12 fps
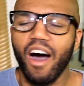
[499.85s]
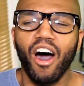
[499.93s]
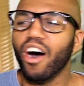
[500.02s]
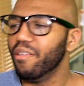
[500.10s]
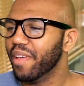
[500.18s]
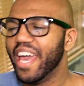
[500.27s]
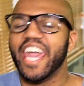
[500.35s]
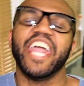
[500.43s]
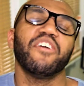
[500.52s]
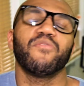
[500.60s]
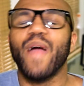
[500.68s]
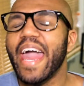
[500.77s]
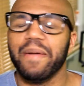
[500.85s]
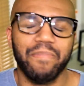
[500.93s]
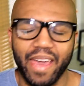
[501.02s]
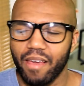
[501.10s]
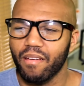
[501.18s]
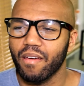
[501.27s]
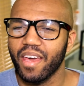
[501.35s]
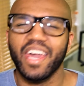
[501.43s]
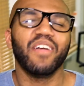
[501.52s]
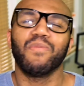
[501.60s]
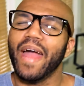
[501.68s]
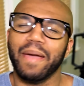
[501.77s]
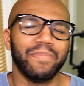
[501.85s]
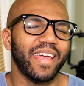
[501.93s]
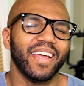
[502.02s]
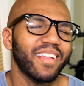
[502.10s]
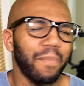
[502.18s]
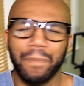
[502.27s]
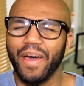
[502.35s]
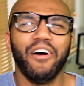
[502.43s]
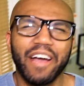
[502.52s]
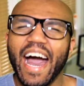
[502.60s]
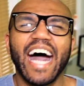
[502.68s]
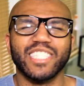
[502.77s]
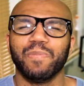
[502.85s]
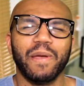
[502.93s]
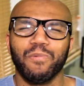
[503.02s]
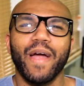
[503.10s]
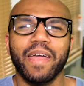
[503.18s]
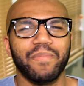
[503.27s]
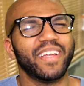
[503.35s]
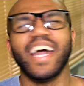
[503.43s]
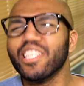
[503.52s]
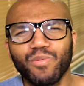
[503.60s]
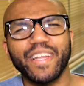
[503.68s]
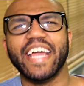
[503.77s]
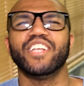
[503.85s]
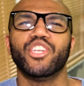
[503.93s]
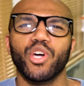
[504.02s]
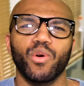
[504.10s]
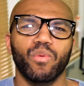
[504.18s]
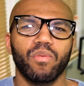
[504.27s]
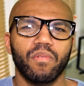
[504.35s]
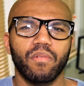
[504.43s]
Oh, he raped me. He raped me. Bill Cosby raped me. That's what they do.